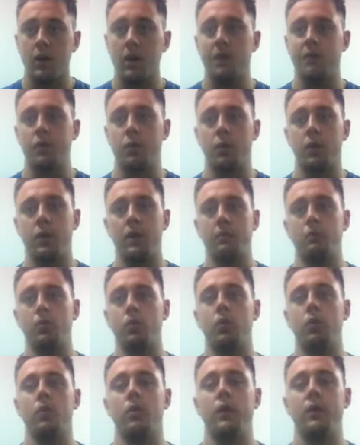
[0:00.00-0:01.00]
if you want any
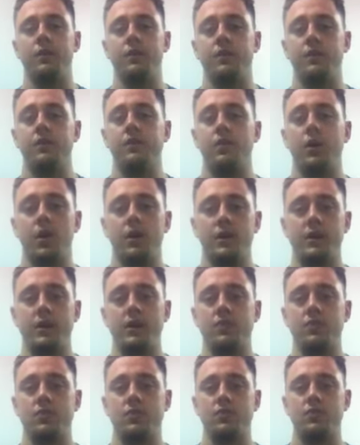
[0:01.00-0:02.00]
more
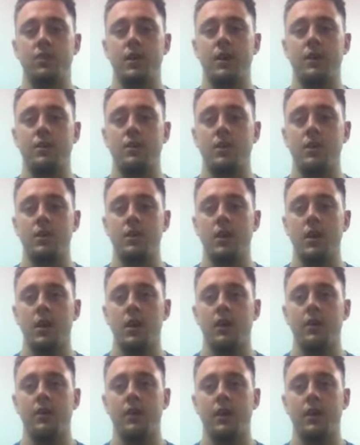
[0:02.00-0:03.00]
ideas on strategy,
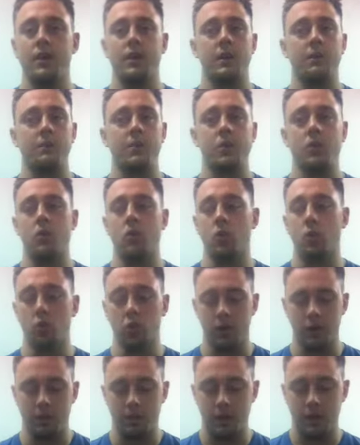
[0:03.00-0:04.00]
then give me a
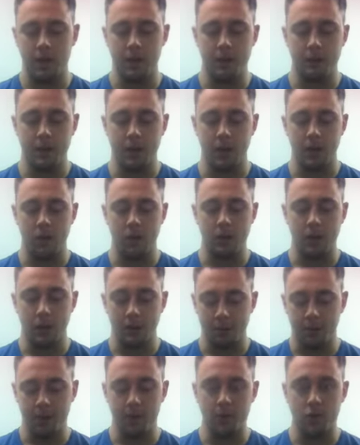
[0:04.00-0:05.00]
call, give me an email,
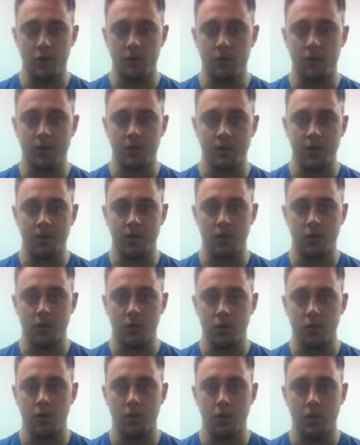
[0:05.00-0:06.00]
come into the gym this
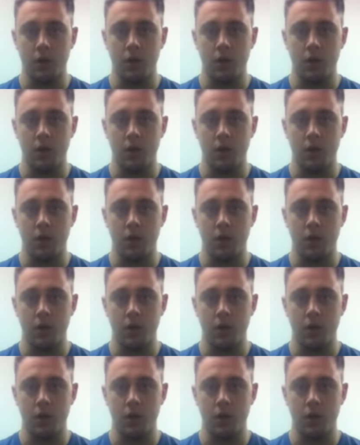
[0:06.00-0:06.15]
afternoon.